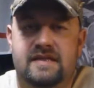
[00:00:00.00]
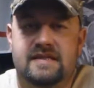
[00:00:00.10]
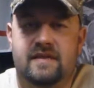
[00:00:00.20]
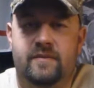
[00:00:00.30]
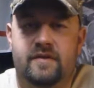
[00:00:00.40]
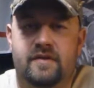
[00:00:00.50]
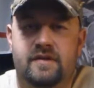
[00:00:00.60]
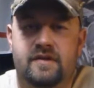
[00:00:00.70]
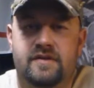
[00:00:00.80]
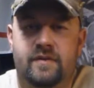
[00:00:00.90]
December
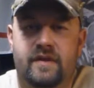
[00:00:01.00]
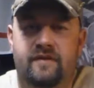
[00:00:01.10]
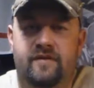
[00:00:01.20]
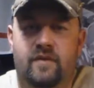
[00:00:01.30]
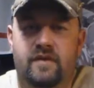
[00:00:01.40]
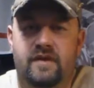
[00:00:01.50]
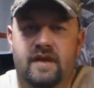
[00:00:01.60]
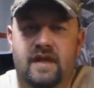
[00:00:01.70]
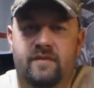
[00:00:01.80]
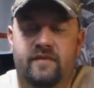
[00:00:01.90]
24th, the
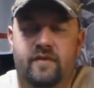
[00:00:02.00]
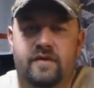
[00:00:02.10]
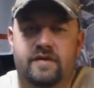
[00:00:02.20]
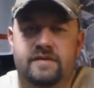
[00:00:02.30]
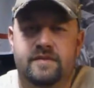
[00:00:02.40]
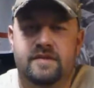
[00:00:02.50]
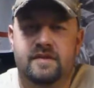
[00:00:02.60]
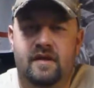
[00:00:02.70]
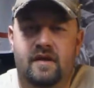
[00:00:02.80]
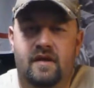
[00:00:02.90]
day before Christmas,
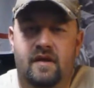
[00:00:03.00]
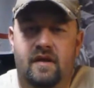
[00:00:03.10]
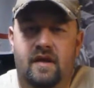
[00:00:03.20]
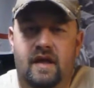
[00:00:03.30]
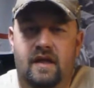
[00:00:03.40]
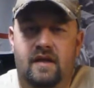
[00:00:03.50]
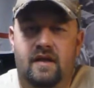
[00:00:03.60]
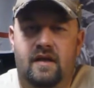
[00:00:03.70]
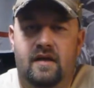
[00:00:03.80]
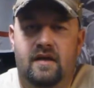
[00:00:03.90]
and
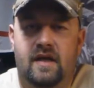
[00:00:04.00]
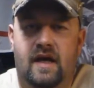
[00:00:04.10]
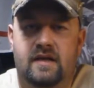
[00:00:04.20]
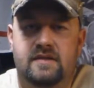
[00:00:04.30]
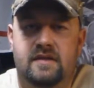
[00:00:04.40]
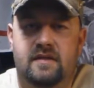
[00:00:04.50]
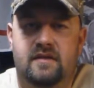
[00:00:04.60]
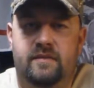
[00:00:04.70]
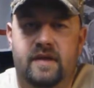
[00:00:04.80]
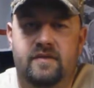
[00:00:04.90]
I got
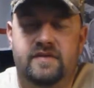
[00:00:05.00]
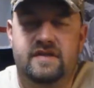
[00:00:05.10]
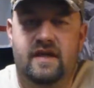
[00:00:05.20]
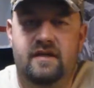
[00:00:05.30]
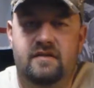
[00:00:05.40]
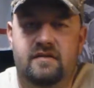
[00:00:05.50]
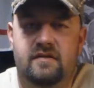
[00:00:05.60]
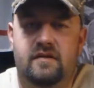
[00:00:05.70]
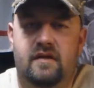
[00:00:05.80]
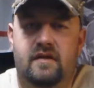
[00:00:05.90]
my new sight.
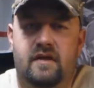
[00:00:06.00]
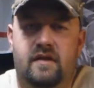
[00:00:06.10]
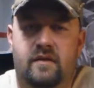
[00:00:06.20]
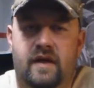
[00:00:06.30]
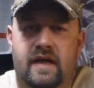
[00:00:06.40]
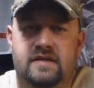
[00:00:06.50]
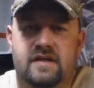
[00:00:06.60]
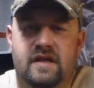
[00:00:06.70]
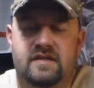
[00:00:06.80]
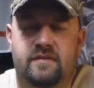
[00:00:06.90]
I know I asked
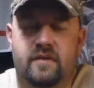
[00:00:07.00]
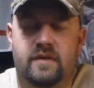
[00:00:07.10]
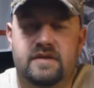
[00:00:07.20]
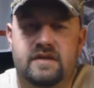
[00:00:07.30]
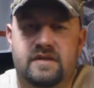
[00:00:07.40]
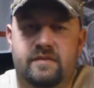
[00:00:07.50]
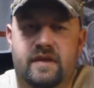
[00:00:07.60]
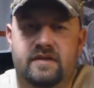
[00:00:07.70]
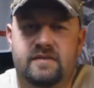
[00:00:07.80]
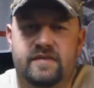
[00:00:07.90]
you guys some questions
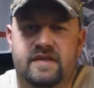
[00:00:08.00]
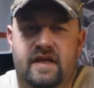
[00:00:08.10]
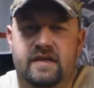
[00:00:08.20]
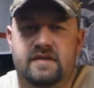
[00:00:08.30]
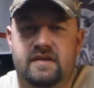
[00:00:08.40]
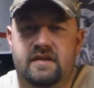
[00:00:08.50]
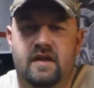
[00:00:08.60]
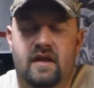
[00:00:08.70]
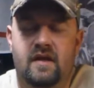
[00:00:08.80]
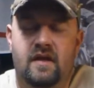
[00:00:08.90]
about some sights, and
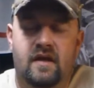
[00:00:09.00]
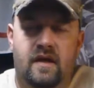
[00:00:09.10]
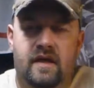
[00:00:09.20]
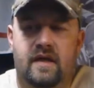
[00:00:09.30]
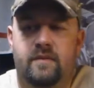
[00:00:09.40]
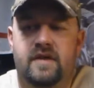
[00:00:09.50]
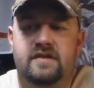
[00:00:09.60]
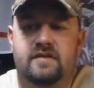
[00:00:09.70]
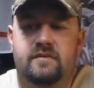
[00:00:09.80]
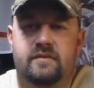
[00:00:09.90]
I kind of
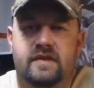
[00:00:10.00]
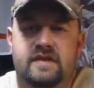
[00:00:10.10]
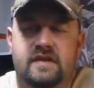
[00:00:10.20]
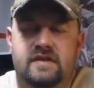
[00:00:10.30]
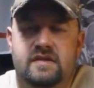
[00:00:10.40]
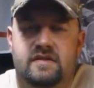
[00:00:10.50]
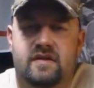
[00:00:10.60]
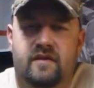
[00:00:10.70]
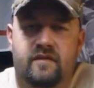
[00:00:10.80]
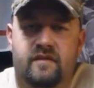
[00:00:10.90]
made some decisions
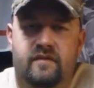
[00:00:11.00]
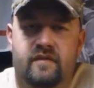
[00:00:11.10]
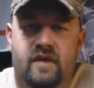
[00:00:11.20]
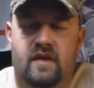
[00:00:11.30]
off of